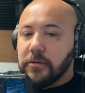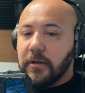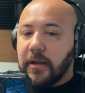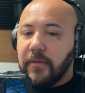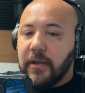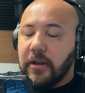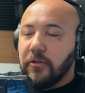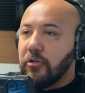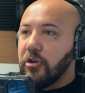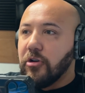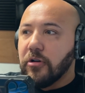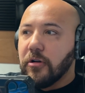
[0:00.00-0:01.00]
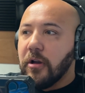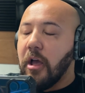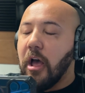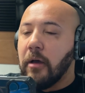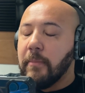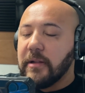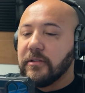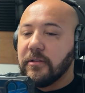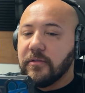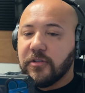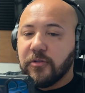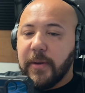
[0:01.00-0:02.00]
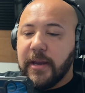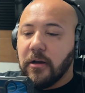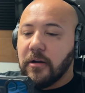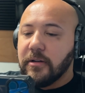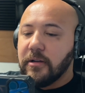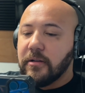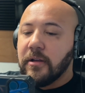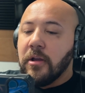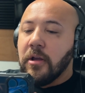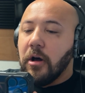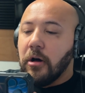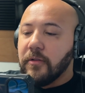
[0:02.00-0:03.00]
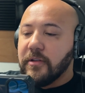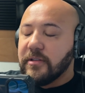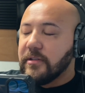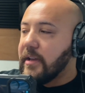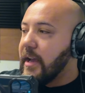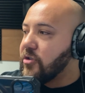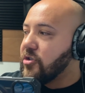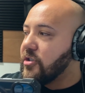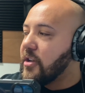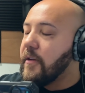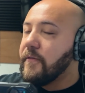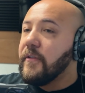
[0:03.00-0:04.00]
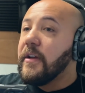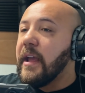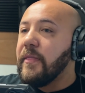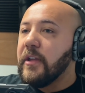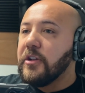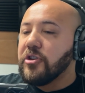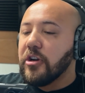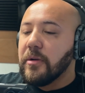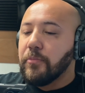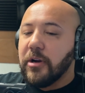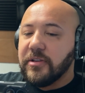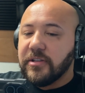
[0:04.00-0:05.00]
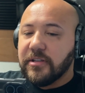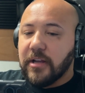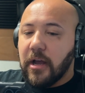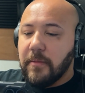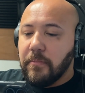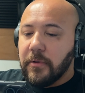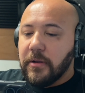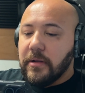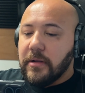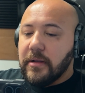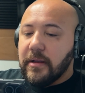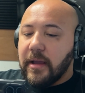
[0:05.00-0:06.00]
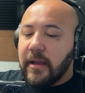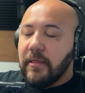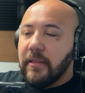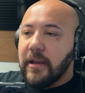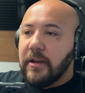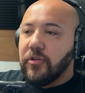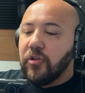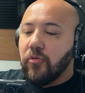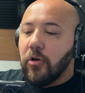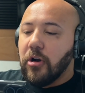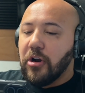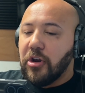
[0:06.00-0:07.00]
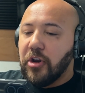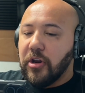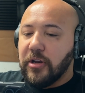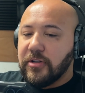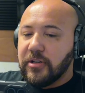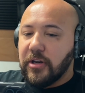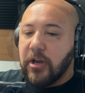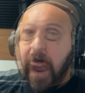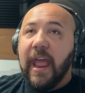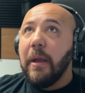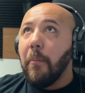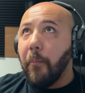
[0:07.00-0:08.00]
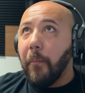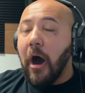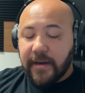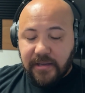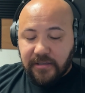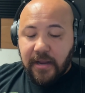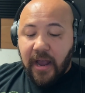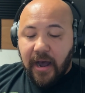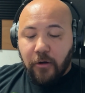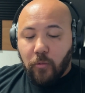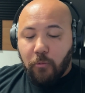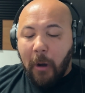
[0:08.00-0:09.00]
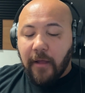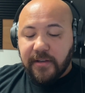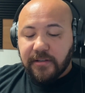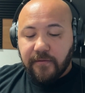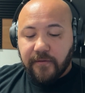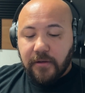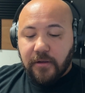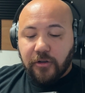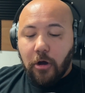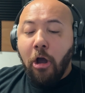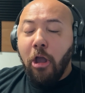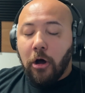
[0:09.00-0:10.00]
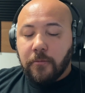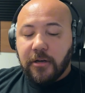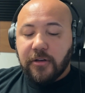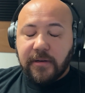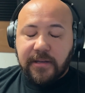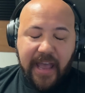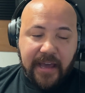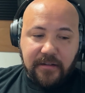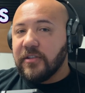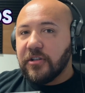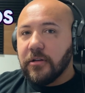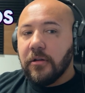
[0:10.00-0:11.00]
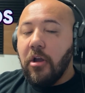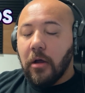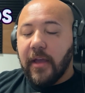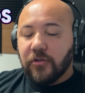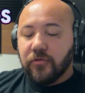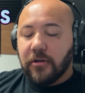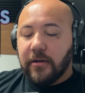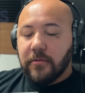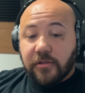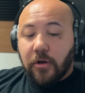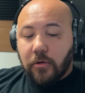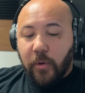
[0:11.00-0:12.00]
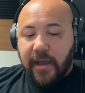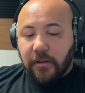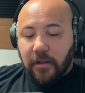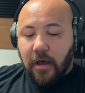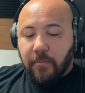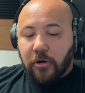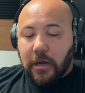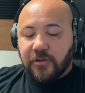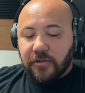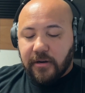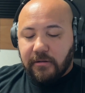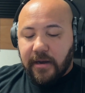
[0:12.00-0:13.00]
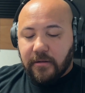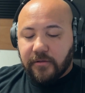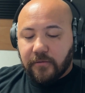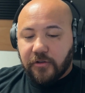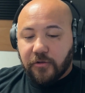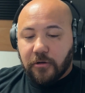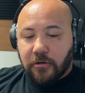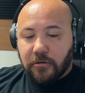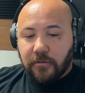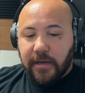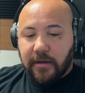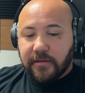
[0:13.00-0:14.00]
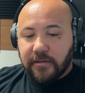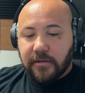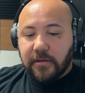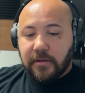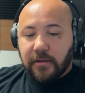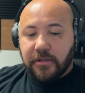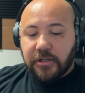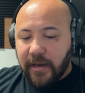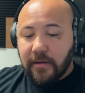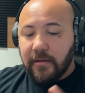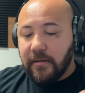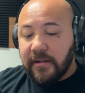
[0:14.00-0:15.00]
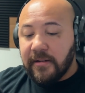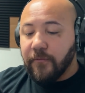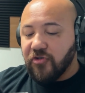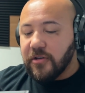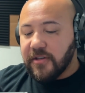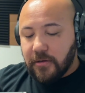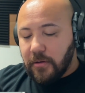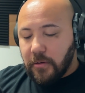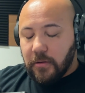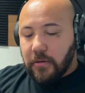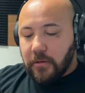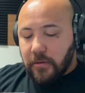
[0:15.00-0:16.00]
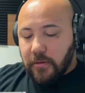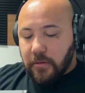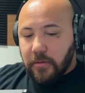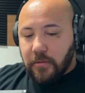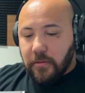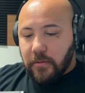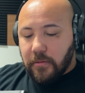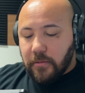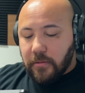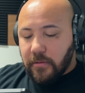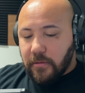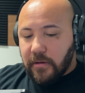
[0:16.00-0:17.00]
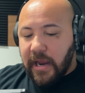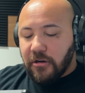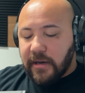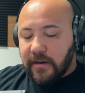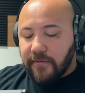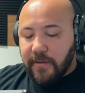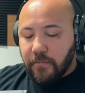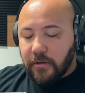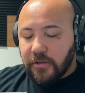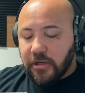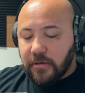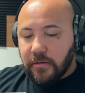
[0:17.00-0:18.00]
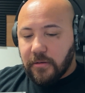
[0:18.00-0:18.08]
and then you're about to speak onto all this extra stuff, and then you're gonna press stop, and then you are good to go. Now let's head over to the actual app. I'm gonna show you what options you have and what tricks you can do if you have the free or the pro